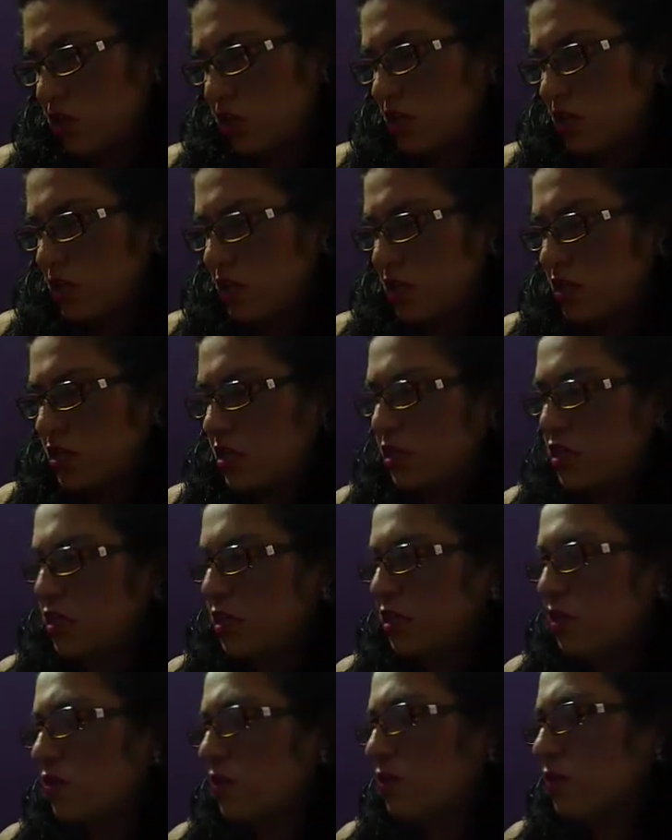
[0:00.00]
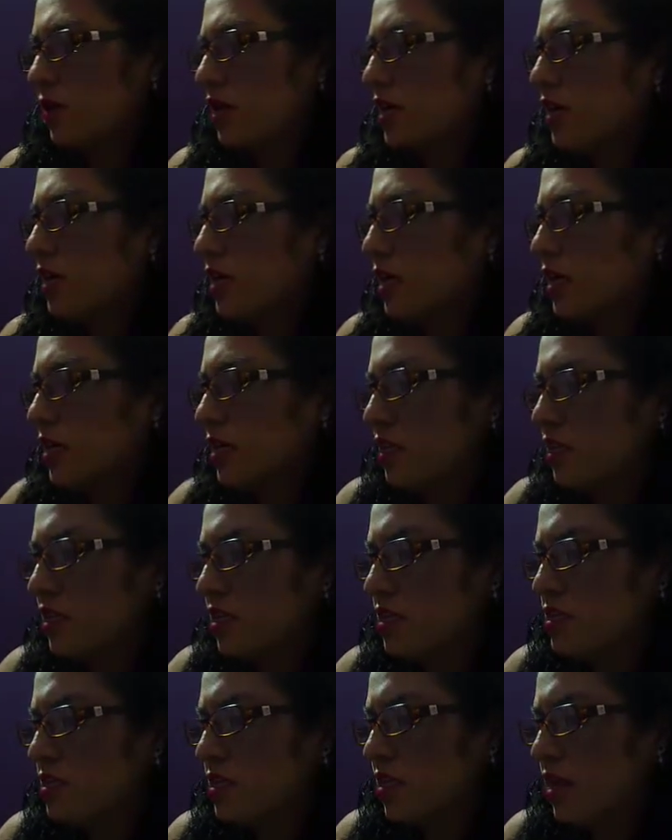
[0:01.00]
that it will, in
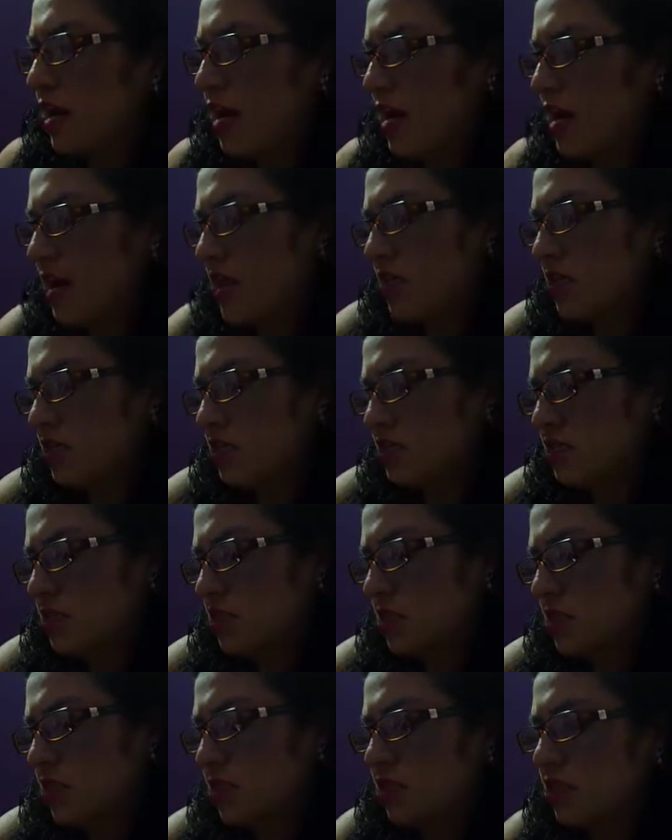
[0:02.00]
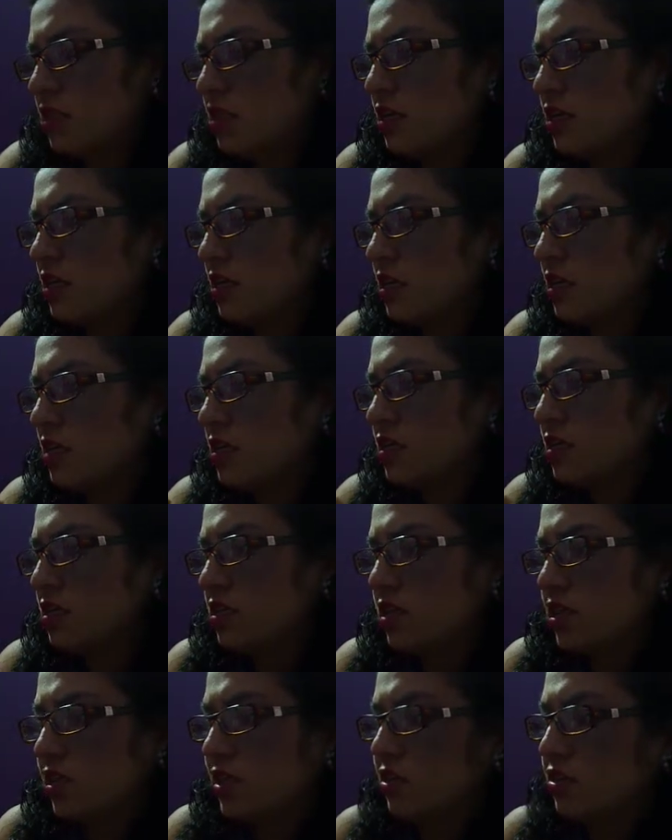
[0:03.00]
this case it is
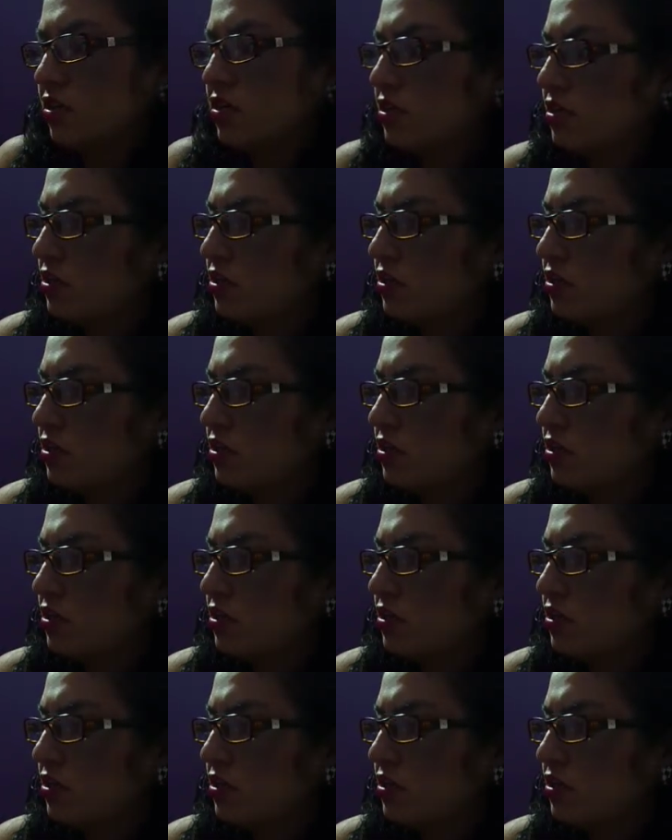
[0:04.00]
here,